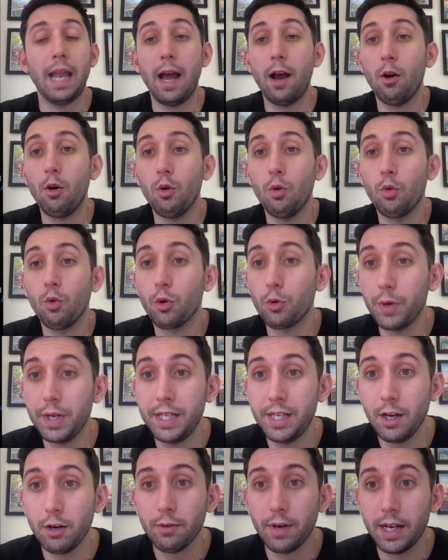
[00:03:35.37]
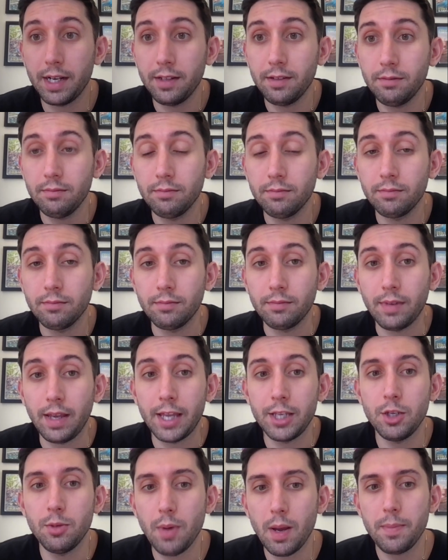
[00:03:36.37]
Now we're retail ready,
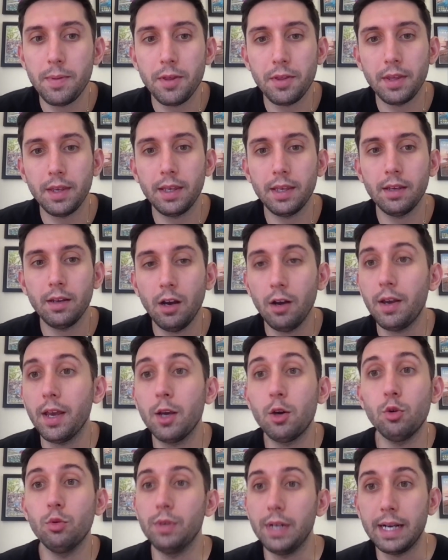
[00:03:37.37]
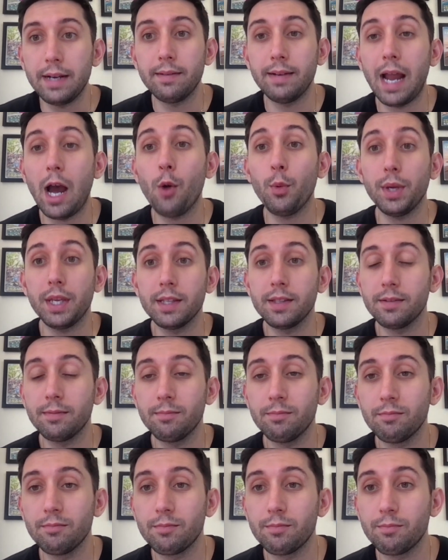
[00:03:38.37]
and you might be thinking, okay, cool, now we can
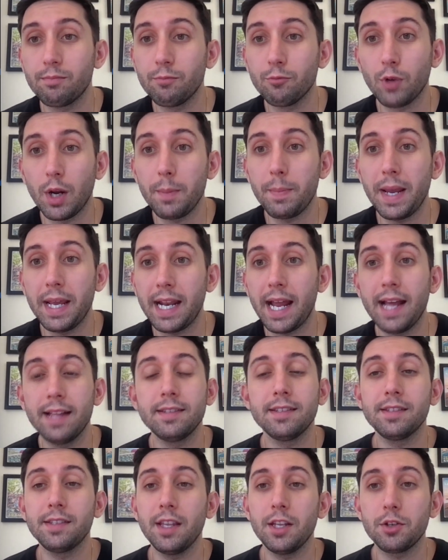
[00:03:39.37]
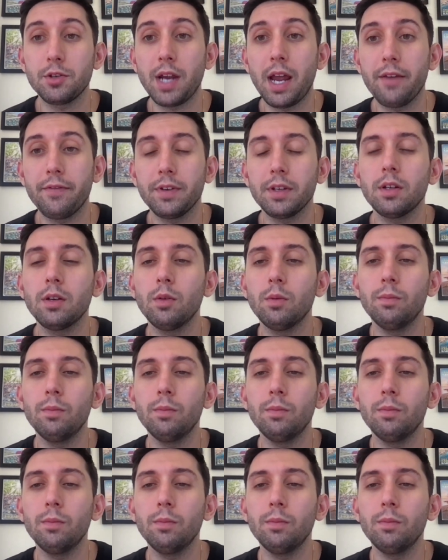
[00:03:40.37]
run paid ads and send traffic.